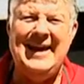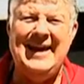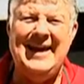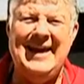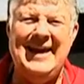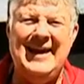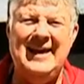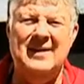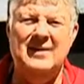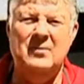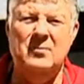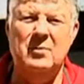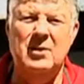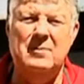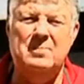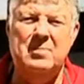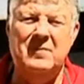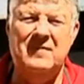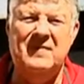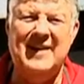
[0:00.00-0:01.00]
and
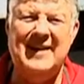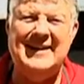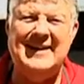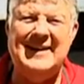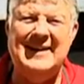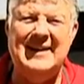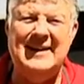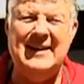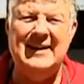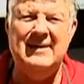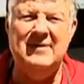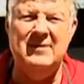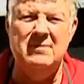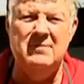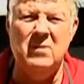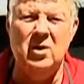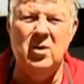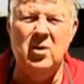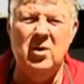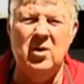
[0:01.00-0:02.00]
we perfected it
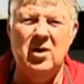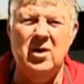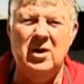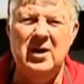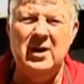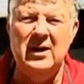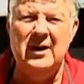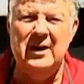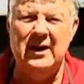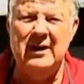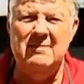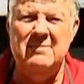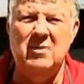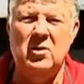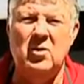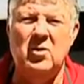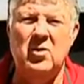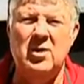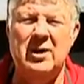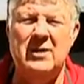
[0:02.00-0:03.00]
even more and
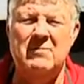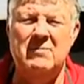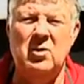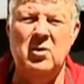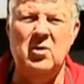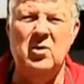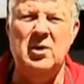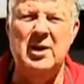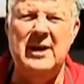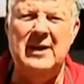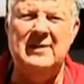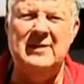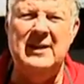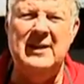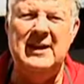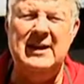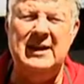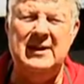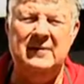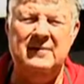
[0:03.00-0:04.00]
more and more, and
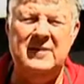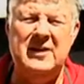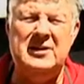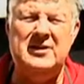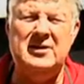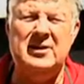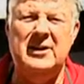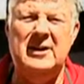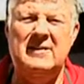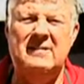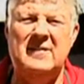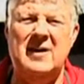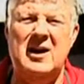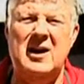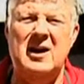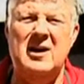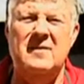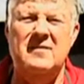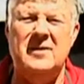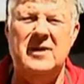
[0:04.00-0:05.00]
they eventually
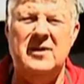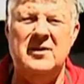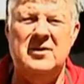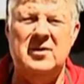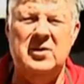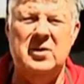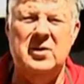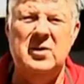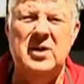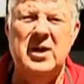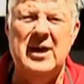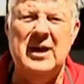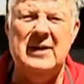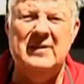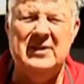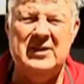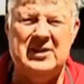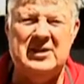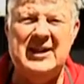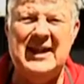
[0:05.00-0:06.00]
evolved into
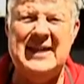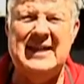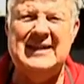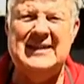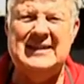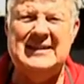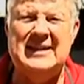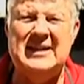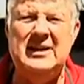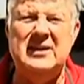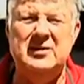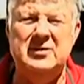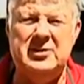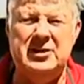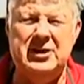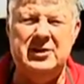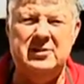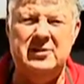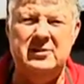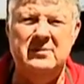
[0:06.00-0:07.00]
the stainless steel
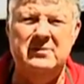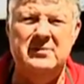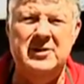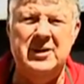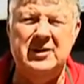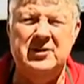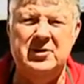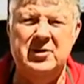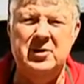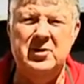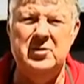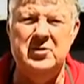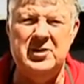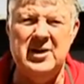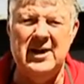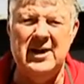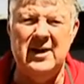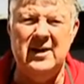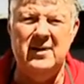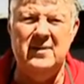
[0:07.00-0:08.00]
systems that's used
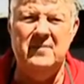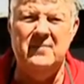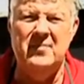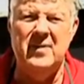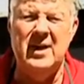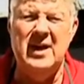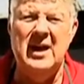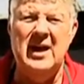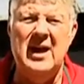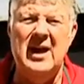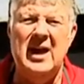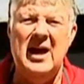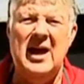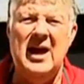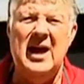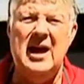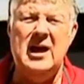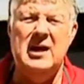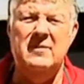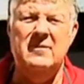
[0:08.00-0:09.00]
now.
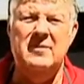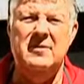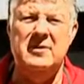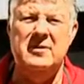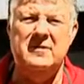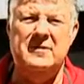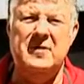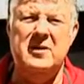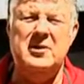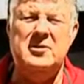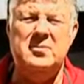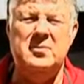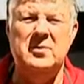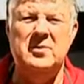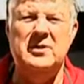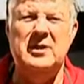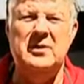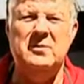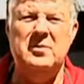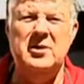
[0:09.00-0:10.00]
However, the first
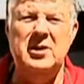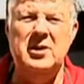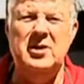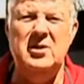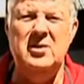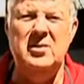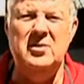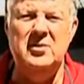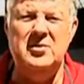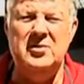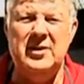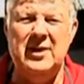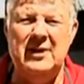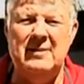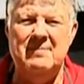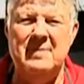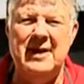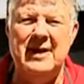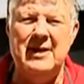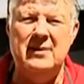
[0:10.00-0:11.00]
one that we used
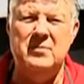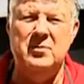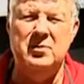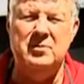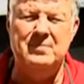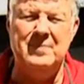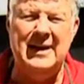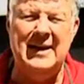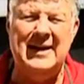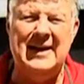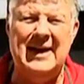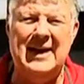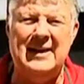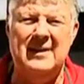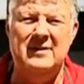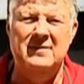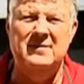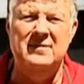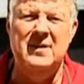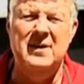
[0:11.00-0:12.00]
and made was made
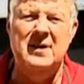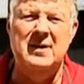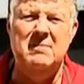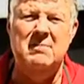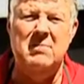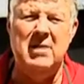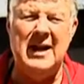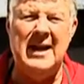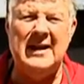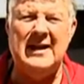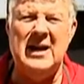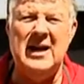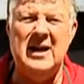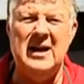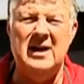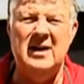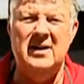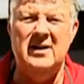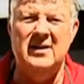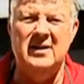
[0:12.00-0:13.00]
out of black
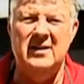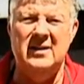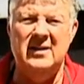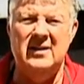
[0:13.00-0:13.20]
iron.